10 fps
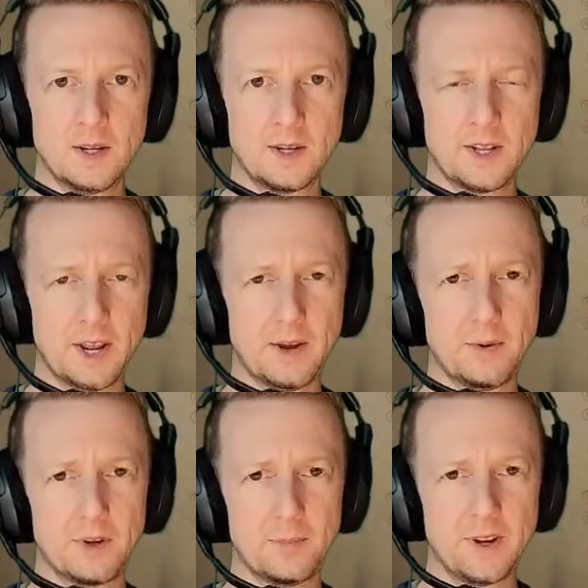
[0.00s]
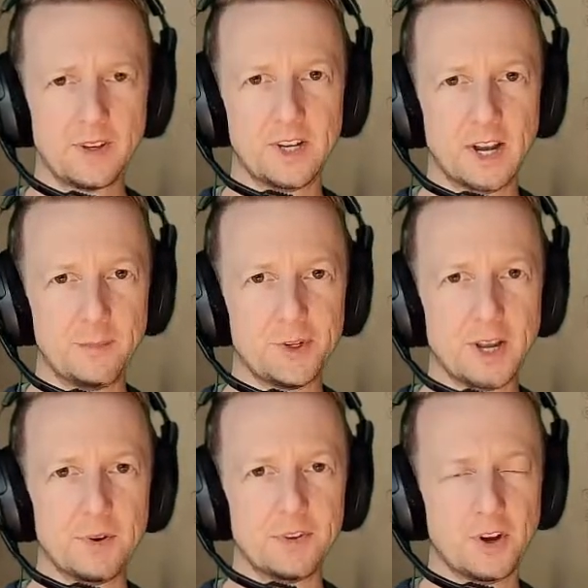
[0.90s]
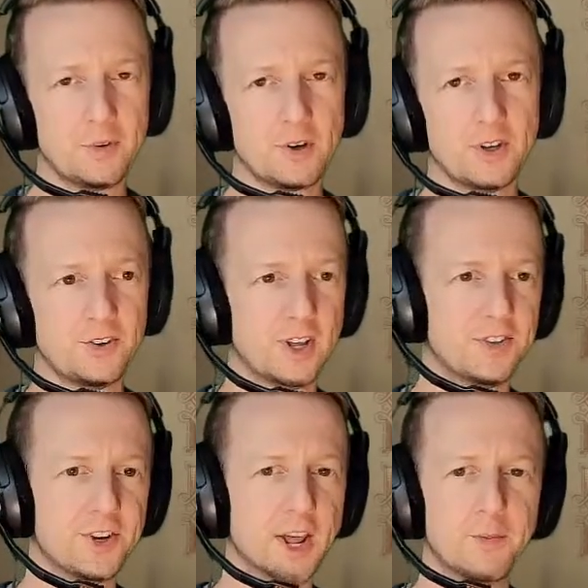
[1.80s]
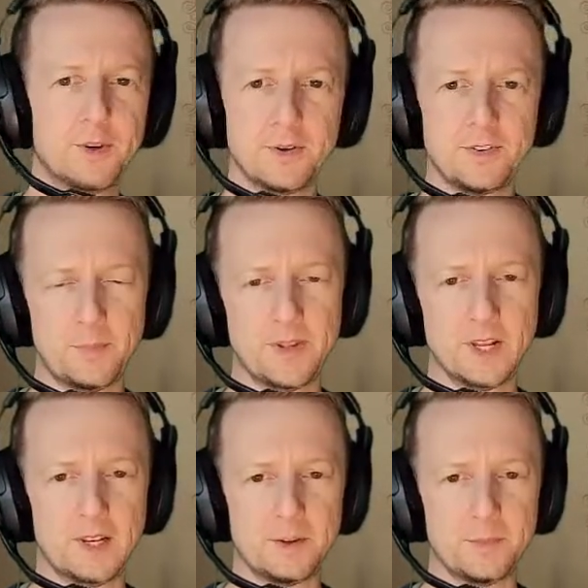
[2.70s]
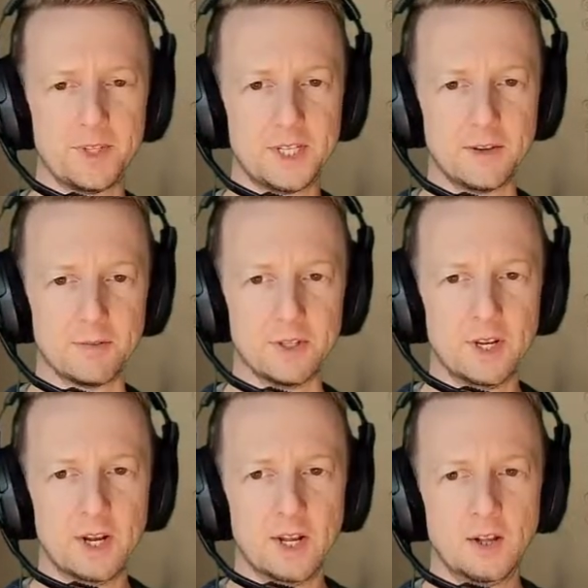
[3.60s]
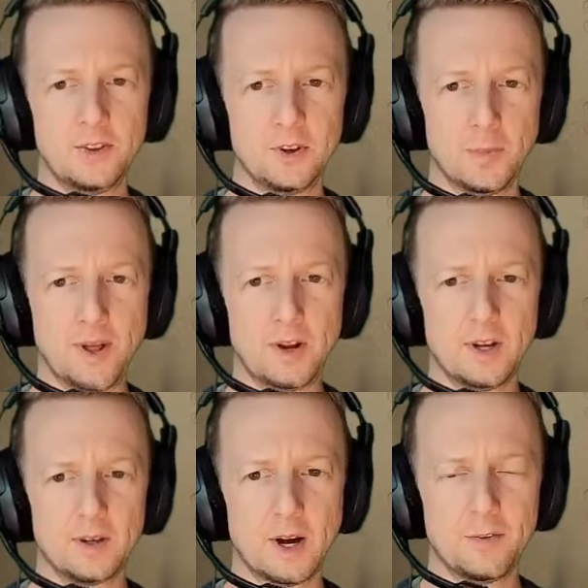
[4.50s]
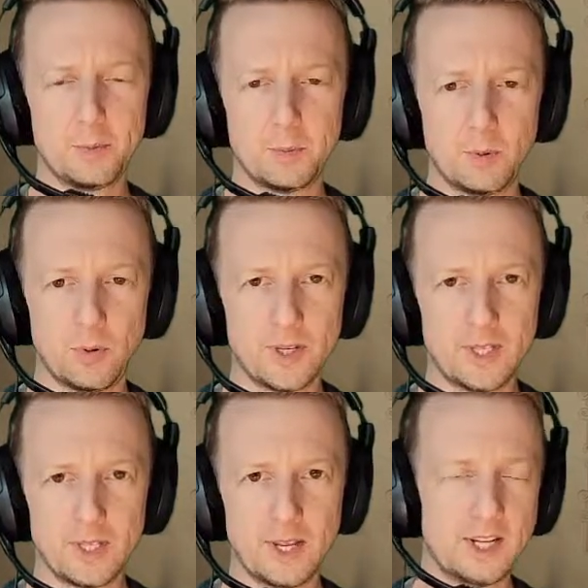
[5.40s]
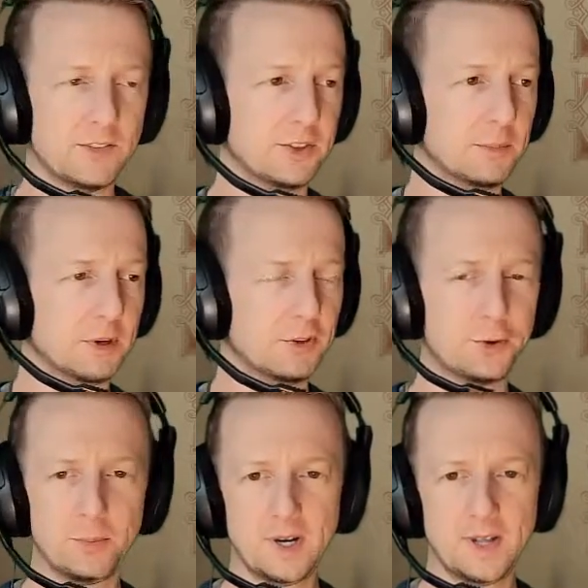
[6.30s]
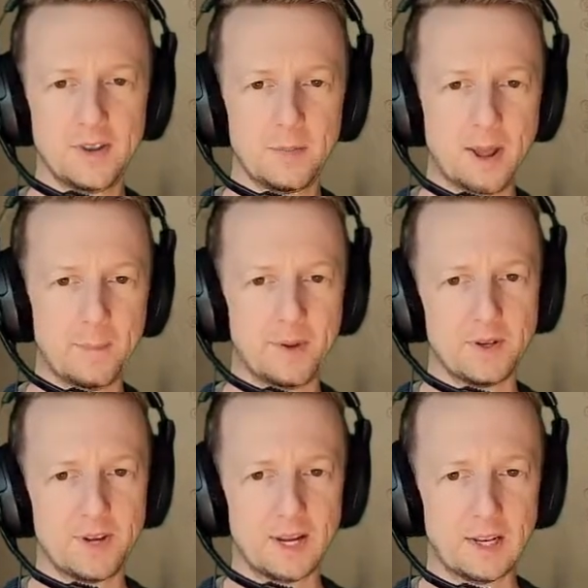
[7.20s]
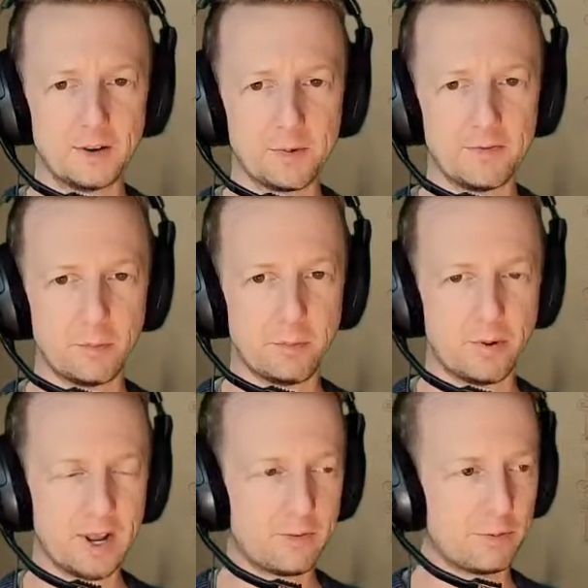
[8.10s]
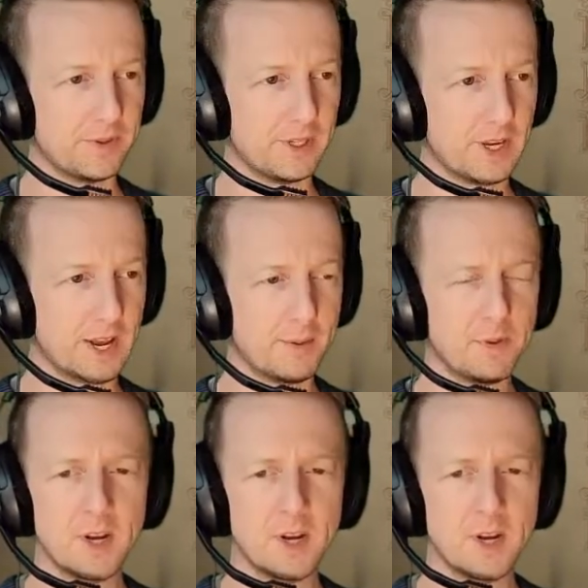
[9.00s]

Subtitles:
G'day, welcome back to Game Chambers. I'm Chris, and today we're doing something a little bit different. So I'm at a comfortable point in Age of Sigmar Stormground that I'm happy to take a little bit of a break from the game